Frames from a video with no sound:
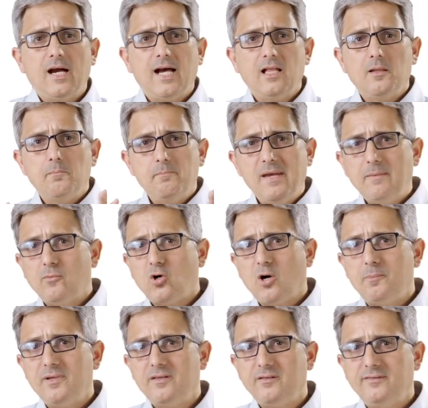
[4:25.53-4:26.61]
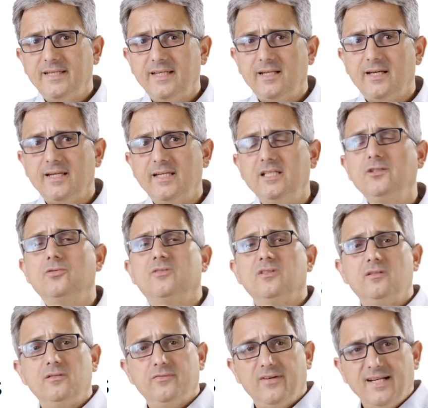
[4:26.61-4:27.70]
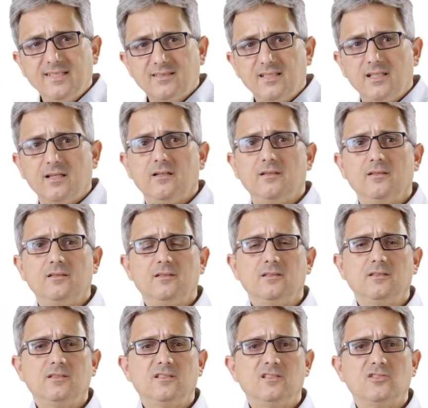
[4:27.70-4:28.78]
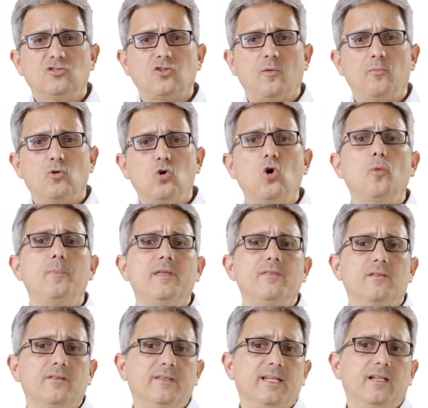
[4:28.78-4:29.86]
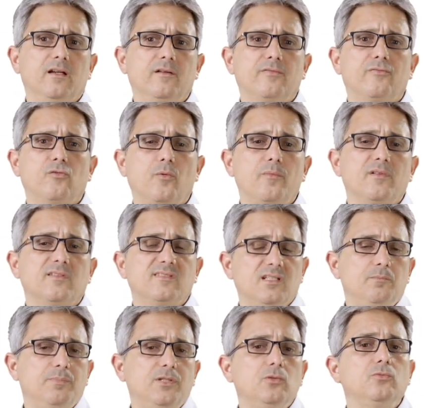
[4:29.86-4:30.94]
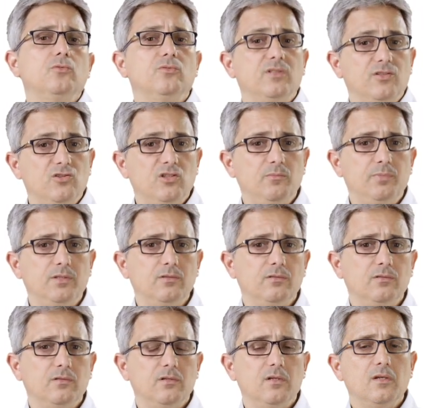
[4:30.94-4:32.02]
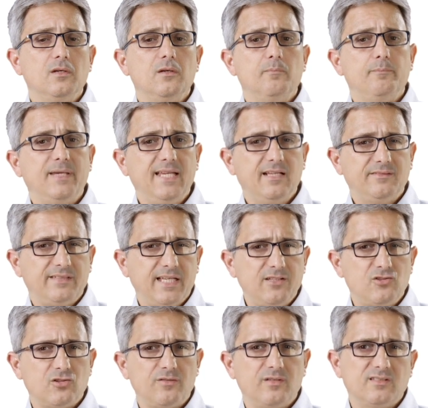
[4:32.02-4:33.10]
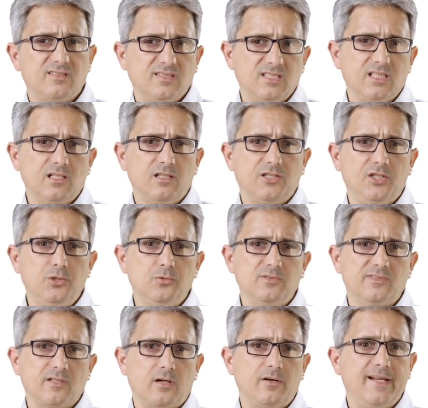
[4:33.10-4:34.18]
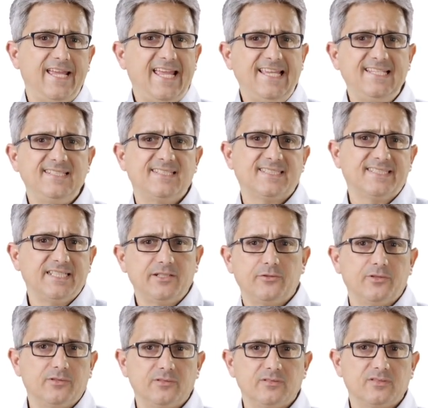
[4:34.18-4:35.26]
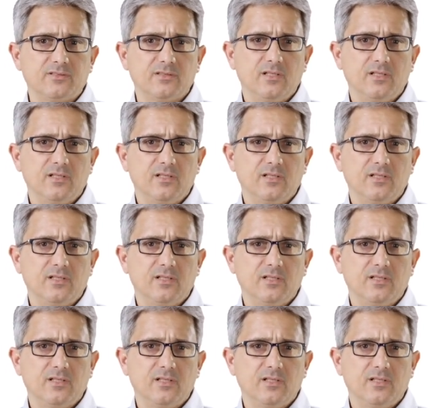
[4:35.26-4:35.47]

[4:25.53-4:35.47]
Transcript: I'll memcopy the data into the device data. So I'm copying the data from the CPU to the GPU. Pay attention that SYCL queues are asynchronous